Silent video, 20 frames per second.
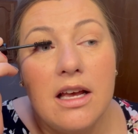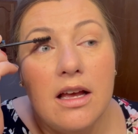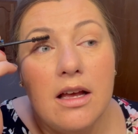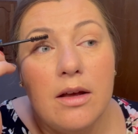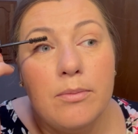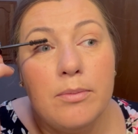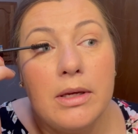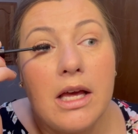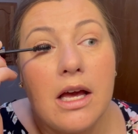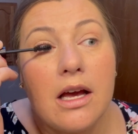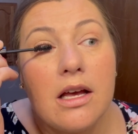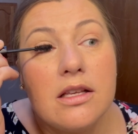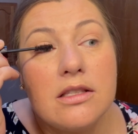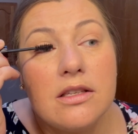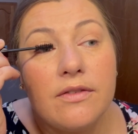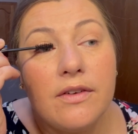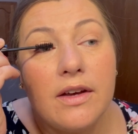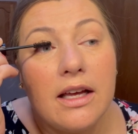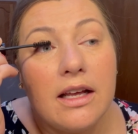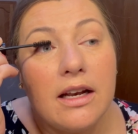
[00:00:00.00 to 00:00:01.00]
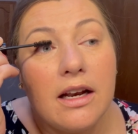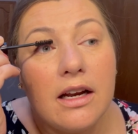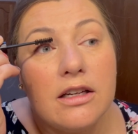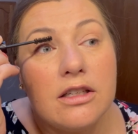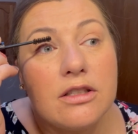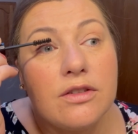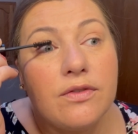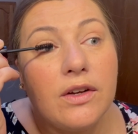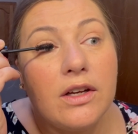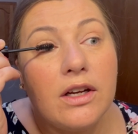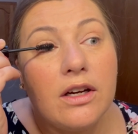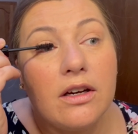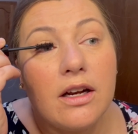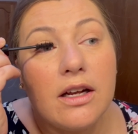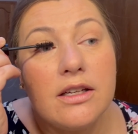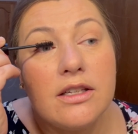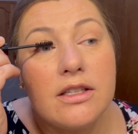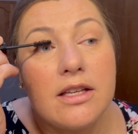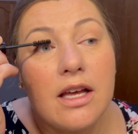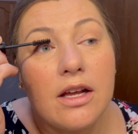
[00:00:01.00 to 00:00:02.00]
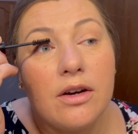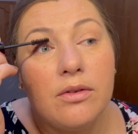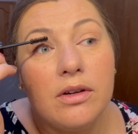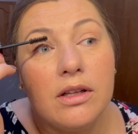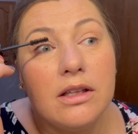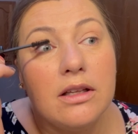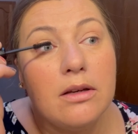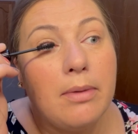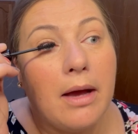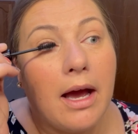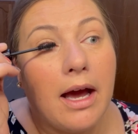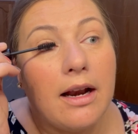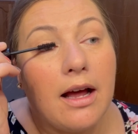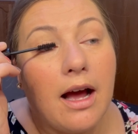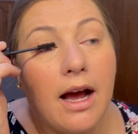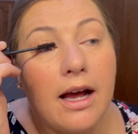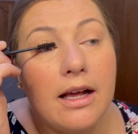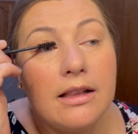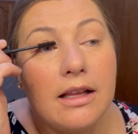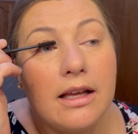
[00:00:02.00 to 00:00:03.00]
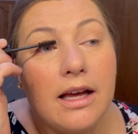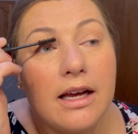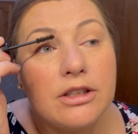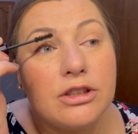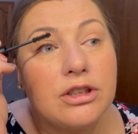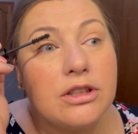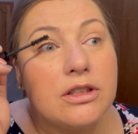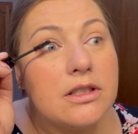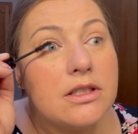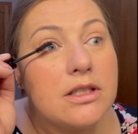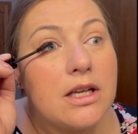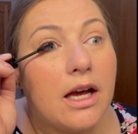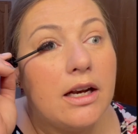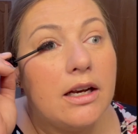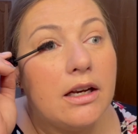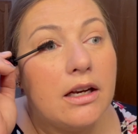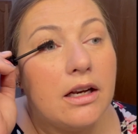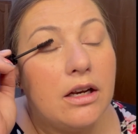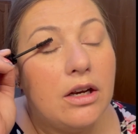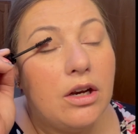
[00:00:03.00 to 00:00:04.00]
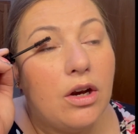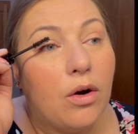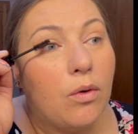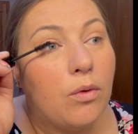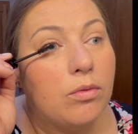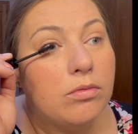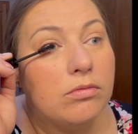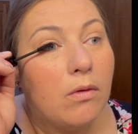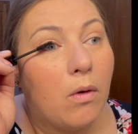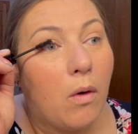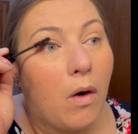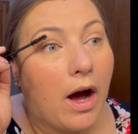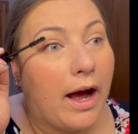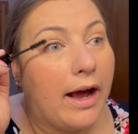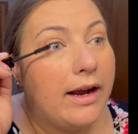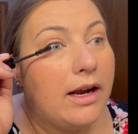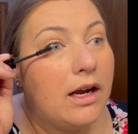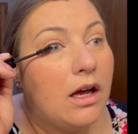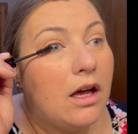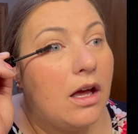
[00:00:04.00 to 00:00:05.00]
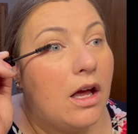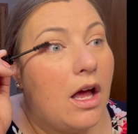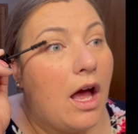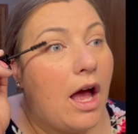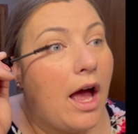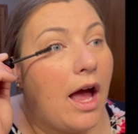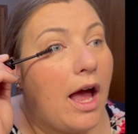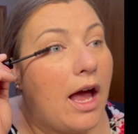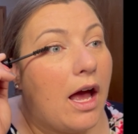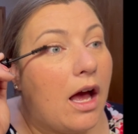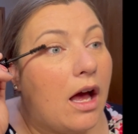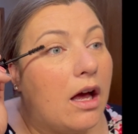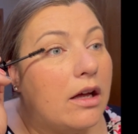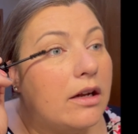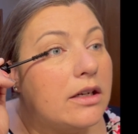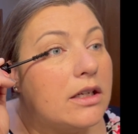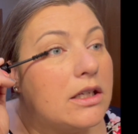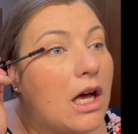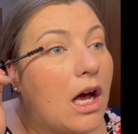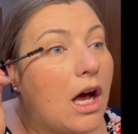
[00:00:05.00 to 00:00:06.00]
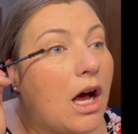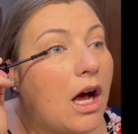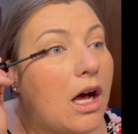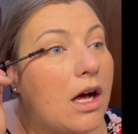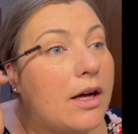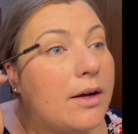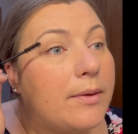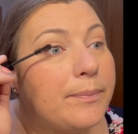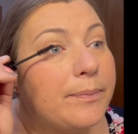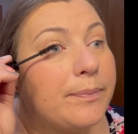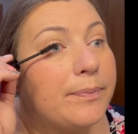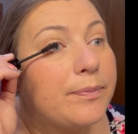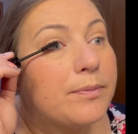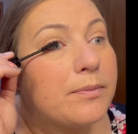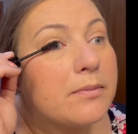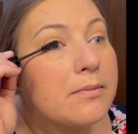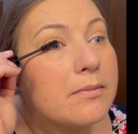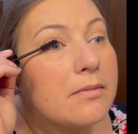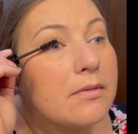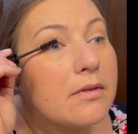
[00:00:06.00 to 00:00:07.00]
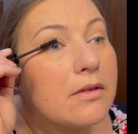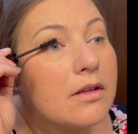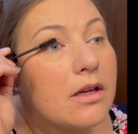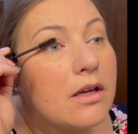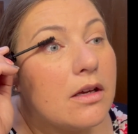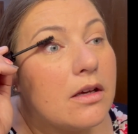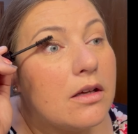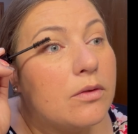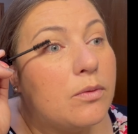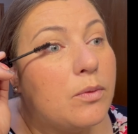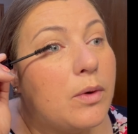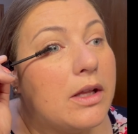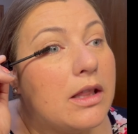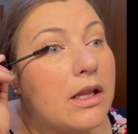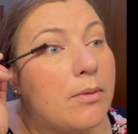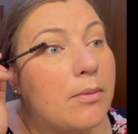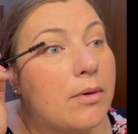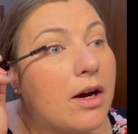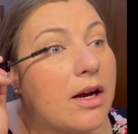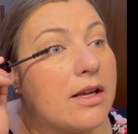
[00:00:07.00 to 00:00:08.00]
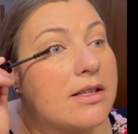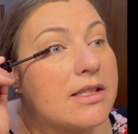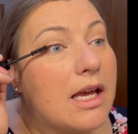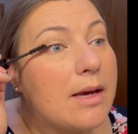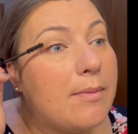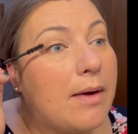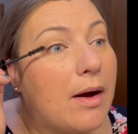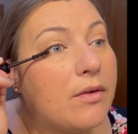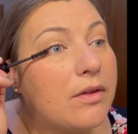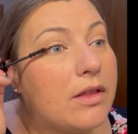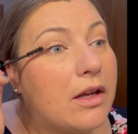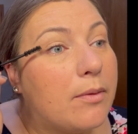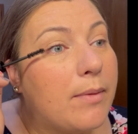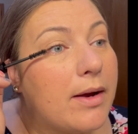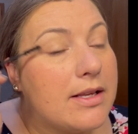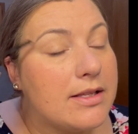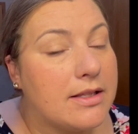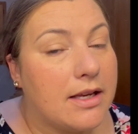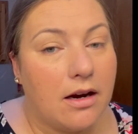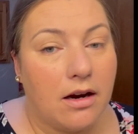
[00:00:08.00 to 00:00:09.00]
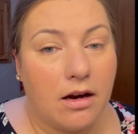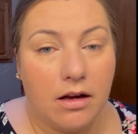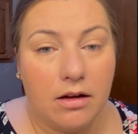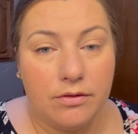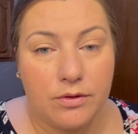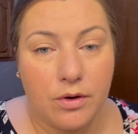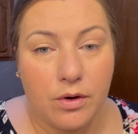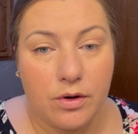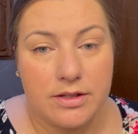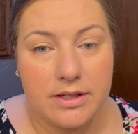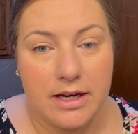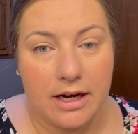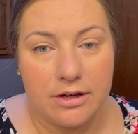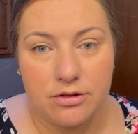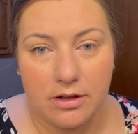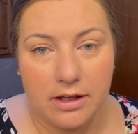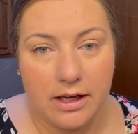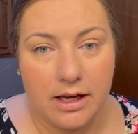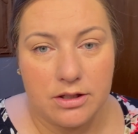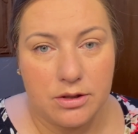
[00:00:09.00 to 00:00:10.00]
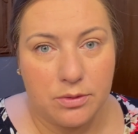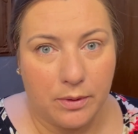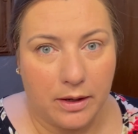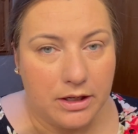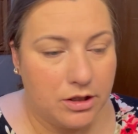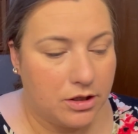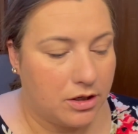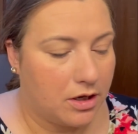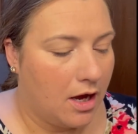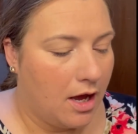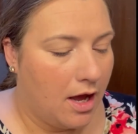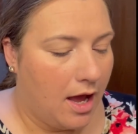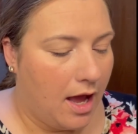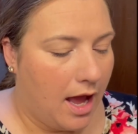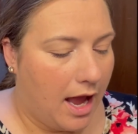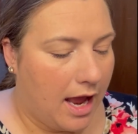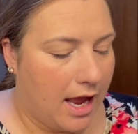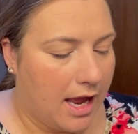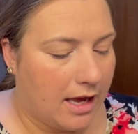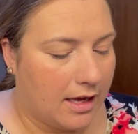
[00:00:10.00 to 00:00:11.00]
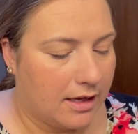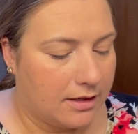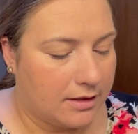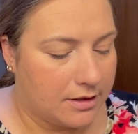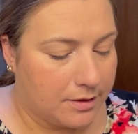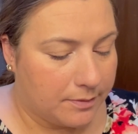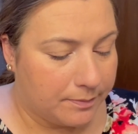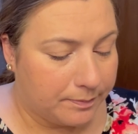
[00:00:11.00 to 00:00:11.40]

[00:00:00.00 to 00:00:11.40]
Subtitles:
because of it. And I just figured I just had really bad eyelashes. I didn't know why. And when Lemongrass came out with their mascara, of course, naturally I switched. And